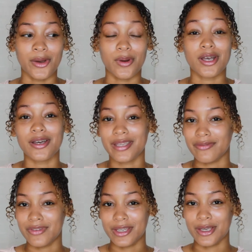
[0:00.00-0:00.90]
cooking
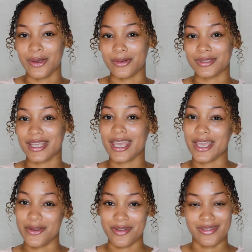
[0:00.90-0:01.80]
videos
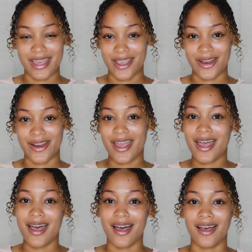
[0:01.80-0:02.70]
here and there.
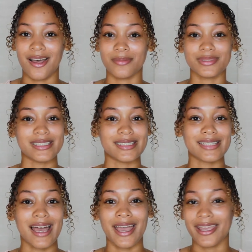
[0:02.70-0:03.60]
Since
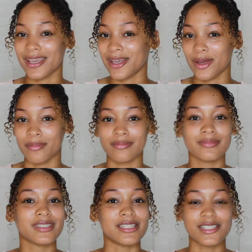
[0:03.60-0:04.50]
I am
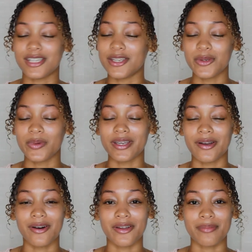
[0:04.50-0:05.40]
continuing
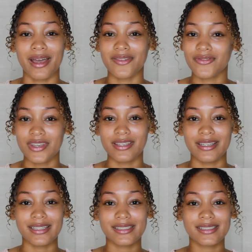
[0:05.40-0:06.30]
on my
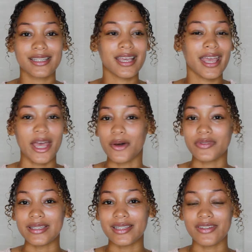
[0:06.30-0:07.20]
fitness,
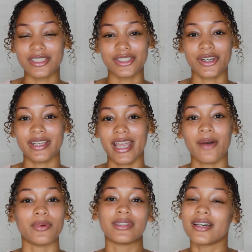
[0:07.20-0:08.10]
healthy living journey,
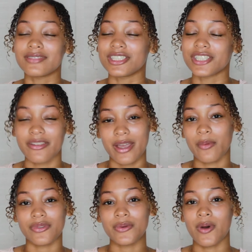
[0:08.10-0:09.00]
I would love to share that
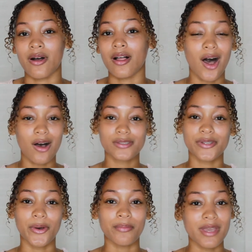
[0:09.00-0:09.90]
with you all.
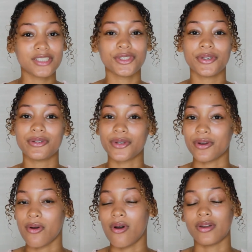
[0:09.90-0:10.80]
Also, make sure you
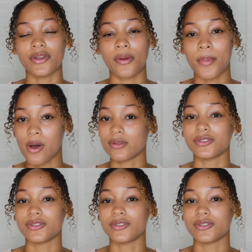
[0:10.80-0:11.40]
turn on your post